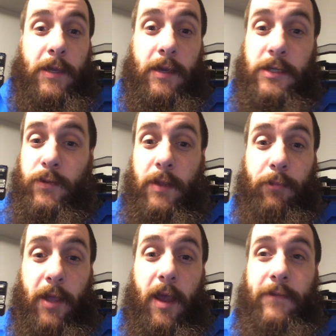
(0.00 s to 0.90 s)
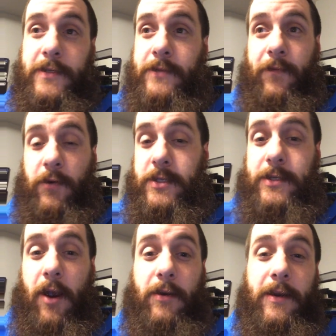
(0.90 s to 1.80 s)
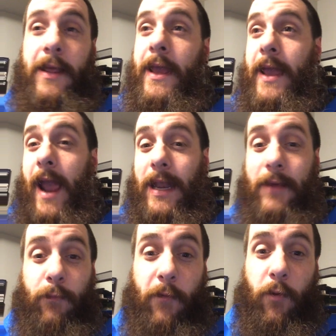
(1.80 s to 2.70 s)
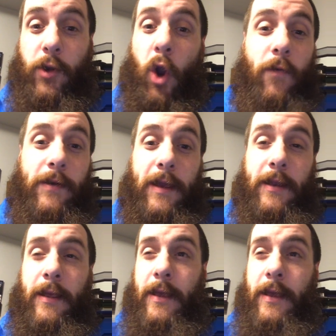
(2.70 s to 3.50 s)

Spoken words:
because when the playoffs first started, and even before COVID hit,